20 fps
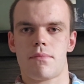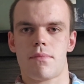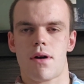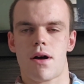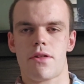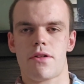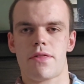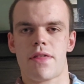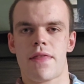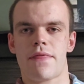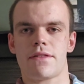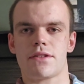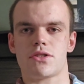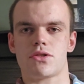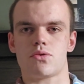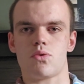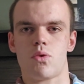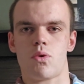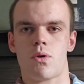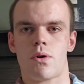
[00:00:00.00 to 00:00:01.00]
other than the
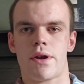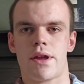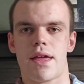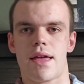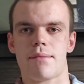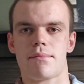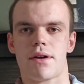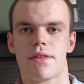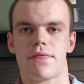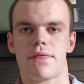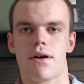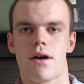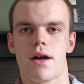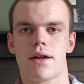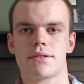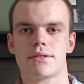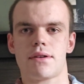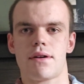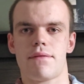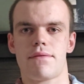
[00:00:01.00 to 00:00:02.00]
story and my
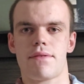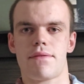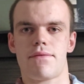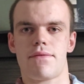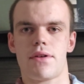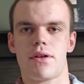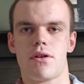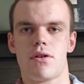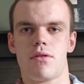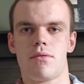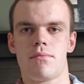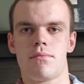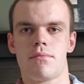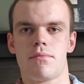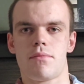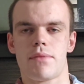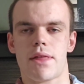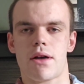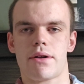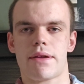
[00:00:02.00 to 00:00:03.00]
thoughts of the film
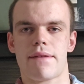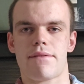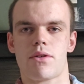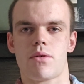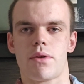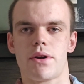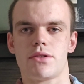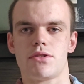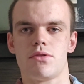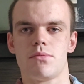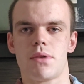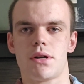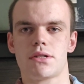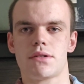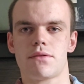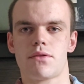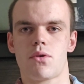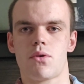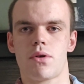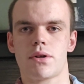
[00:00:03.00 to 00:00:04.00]
without giving away too
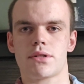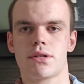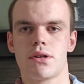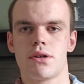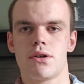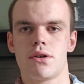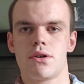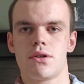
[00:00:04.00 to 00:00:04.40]
much, of course.